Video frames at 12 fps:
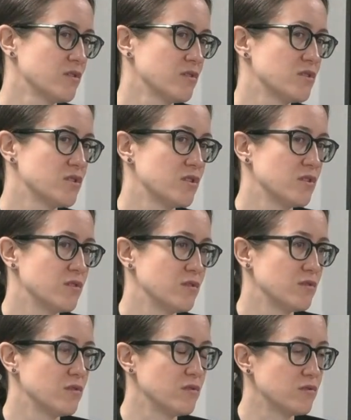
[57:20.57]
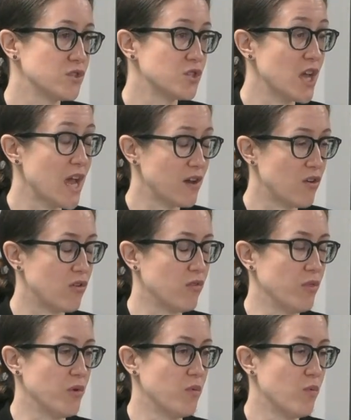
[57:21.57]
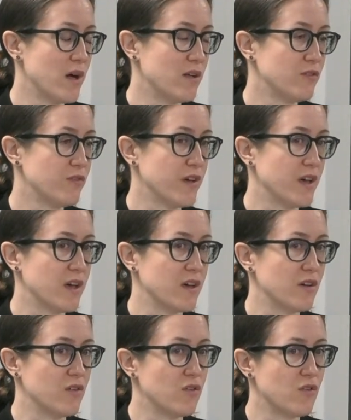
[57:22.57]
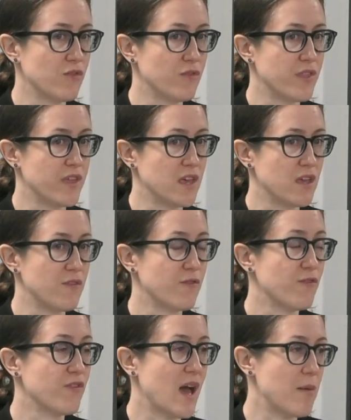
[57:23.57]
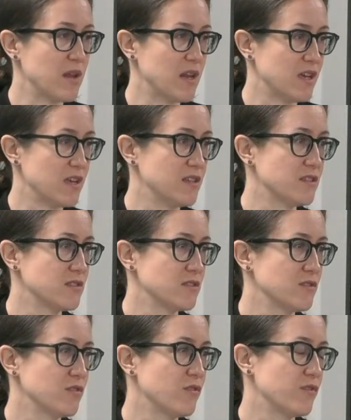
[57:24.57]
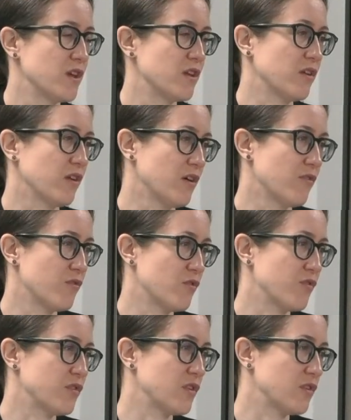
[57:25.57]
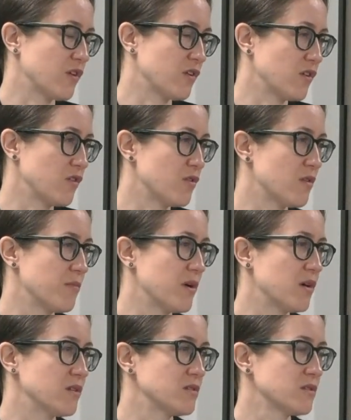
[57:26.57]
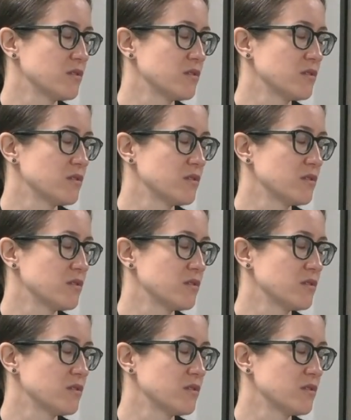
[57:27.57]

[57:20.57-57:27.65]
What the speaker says: to check on the welfare of the families of the undercover officers under your command?